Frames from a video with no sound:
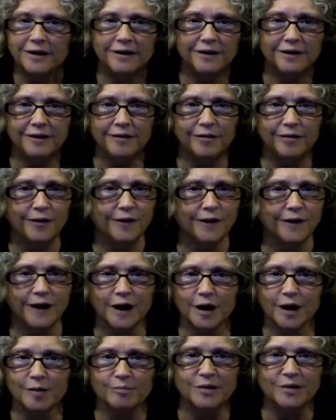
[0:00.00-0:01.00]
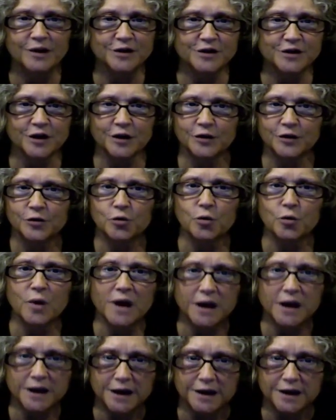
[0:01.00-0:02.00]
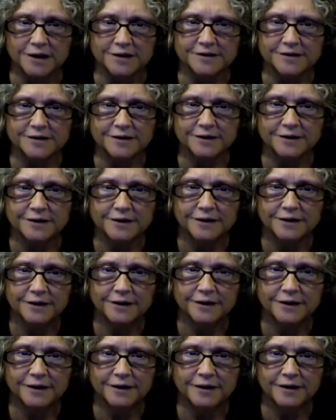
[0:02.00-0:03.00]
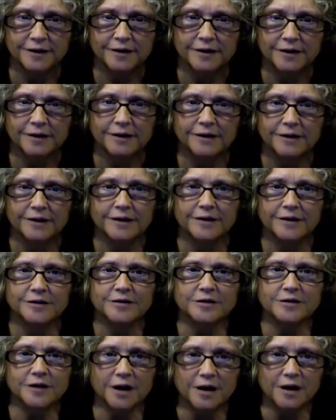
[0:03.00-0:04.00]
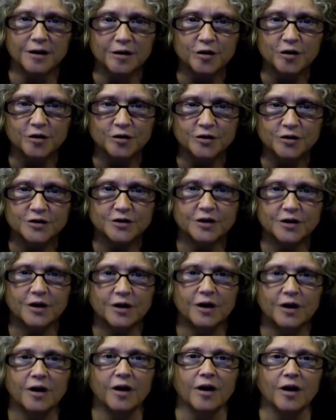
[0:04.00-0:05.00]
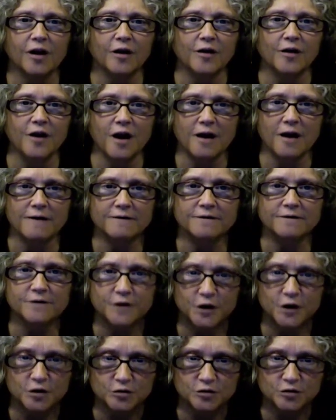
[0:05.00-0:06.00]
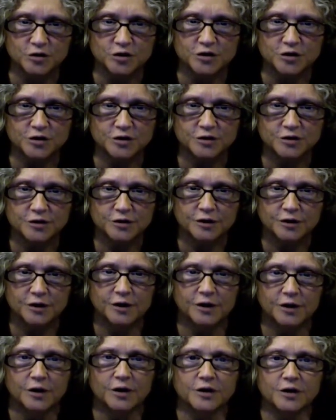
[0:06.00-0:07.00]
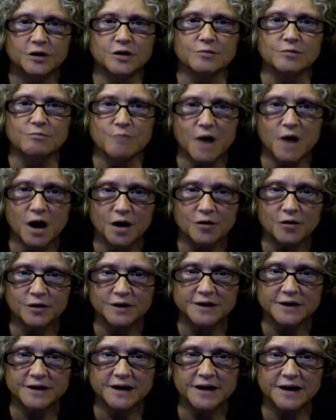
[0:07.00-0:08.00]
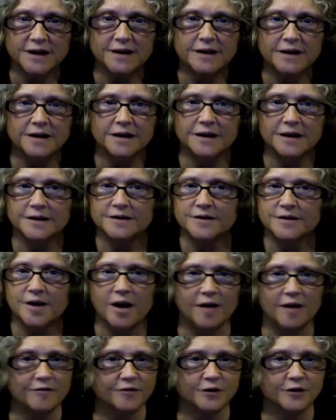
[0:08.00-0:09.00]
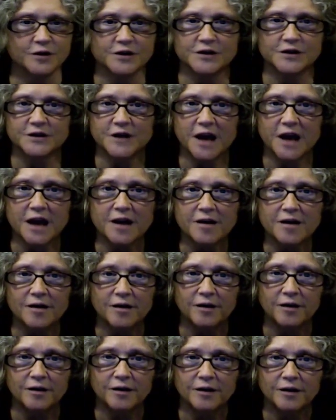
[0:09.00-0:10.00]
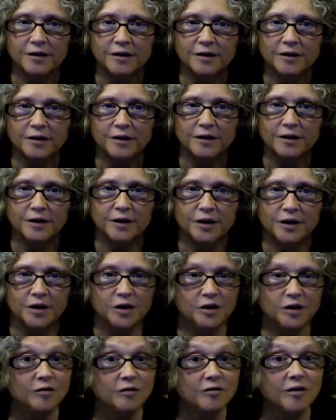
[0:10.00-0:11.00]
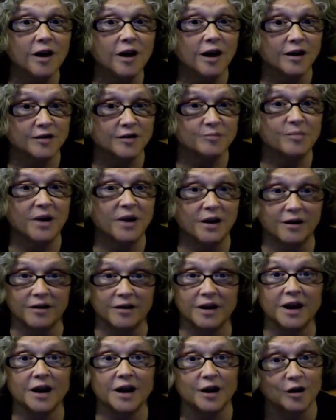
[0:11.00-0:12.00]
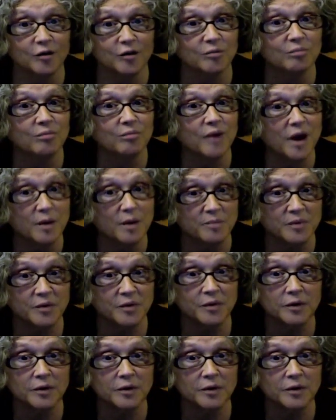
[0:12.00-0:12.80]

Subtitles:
You look like a bunch of Twinkies. Dollars are not votes. Democracy is not for sale. You guys better get a grip.